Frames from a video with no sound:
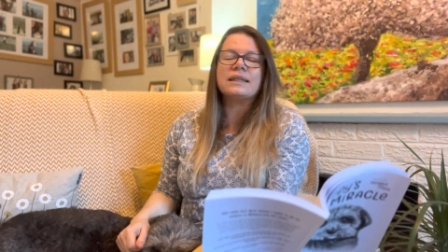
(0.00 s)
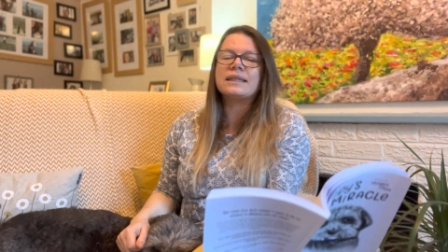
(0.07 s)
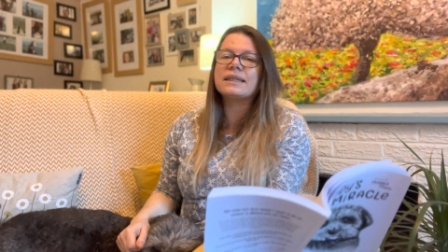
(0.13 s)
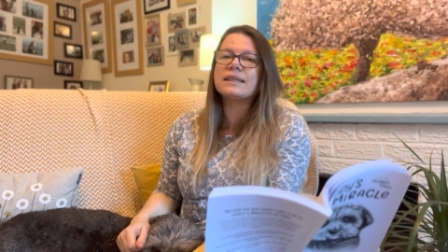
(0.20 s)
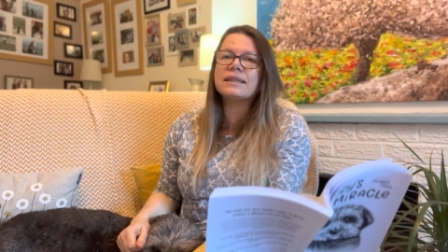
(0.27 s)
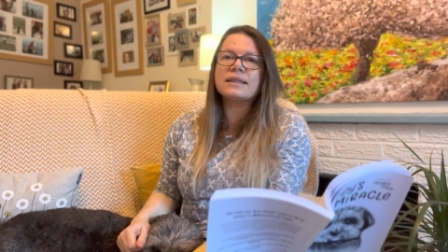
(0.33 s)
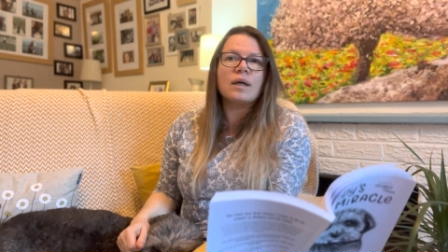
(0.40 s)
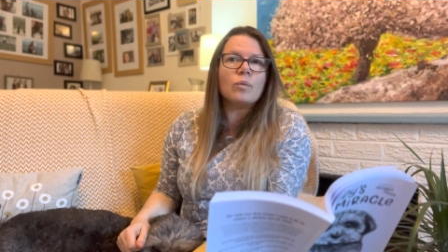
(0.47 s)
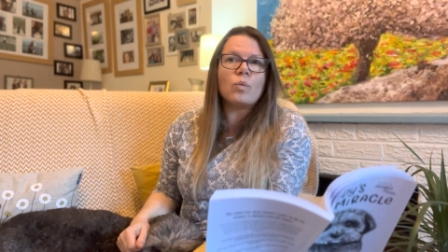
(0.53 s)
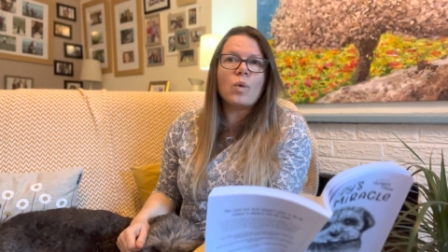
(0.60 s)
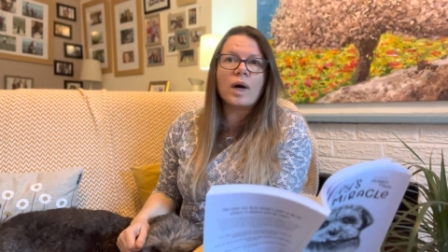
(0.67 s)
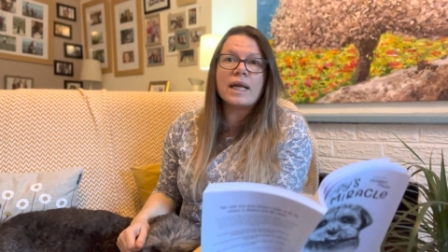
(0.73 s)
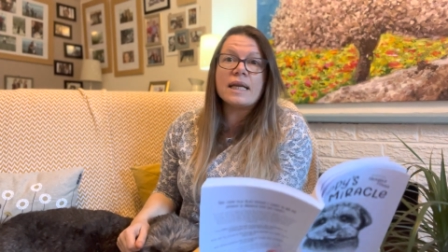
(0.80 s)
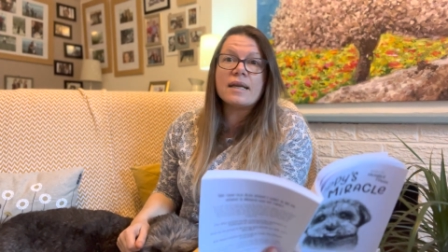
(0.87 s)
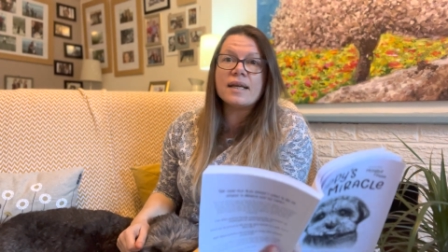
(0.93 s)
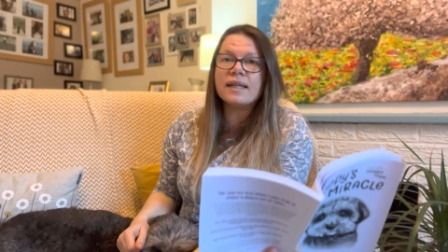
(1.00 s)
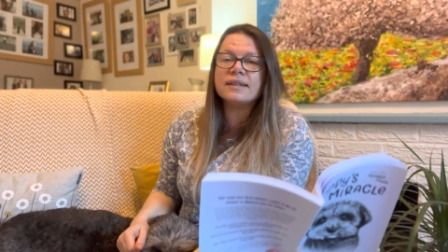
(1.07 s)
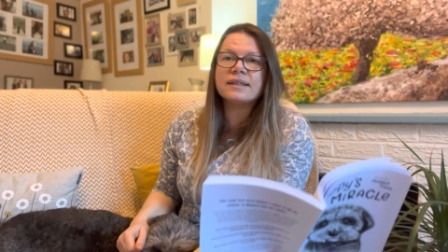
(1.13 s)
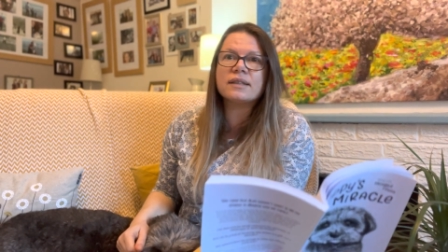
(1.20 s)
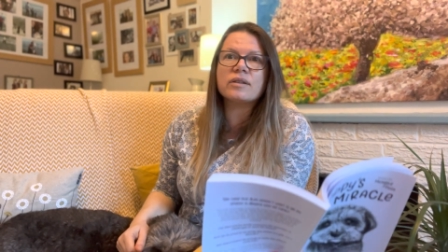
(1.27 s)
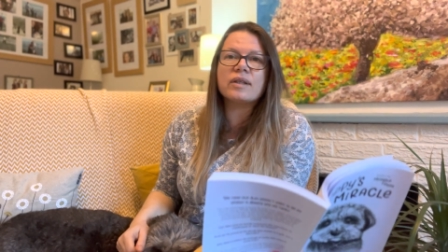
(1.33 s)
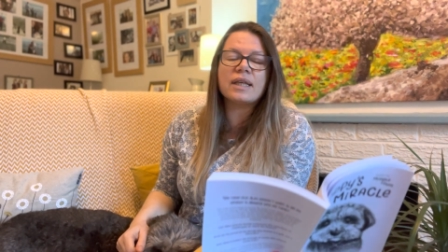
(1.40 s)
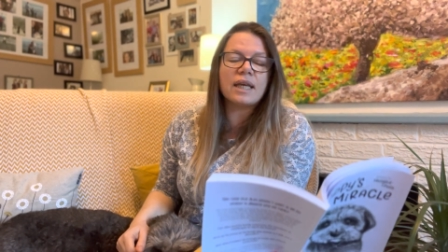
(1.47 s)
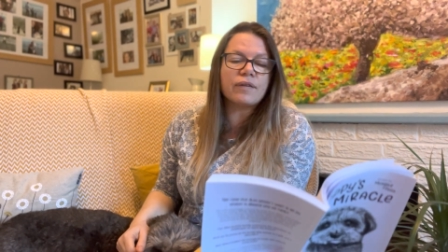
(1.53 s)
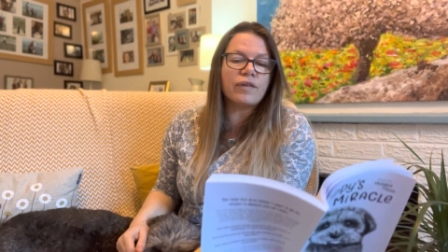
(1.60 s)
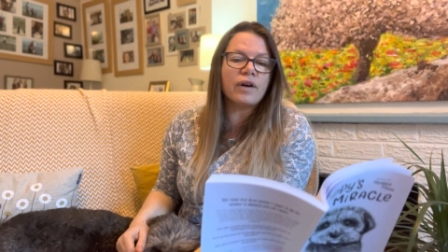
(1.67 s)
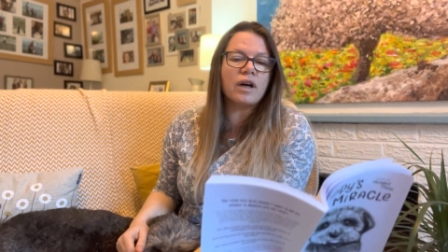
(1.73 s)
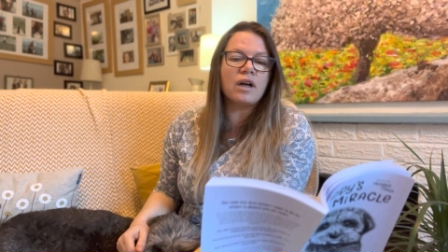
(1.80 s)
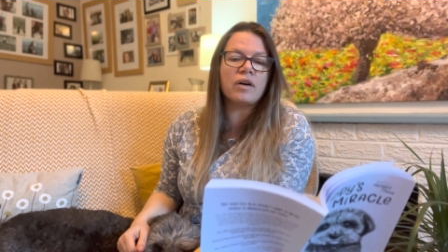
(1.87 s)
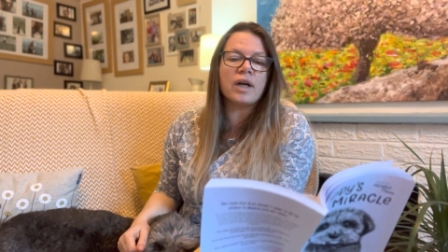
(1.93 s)
Someone needs to give
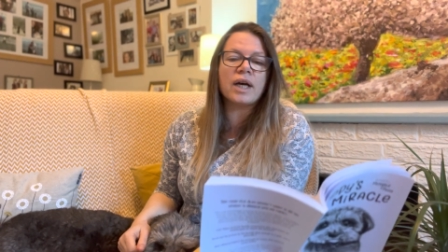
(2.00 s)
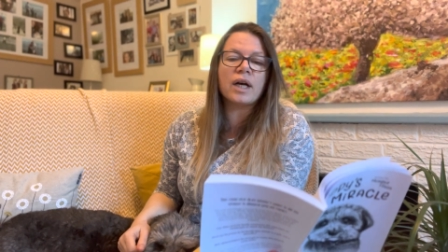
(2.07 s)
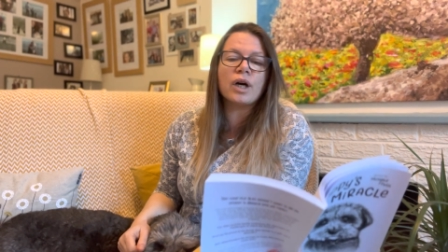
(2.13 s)
her a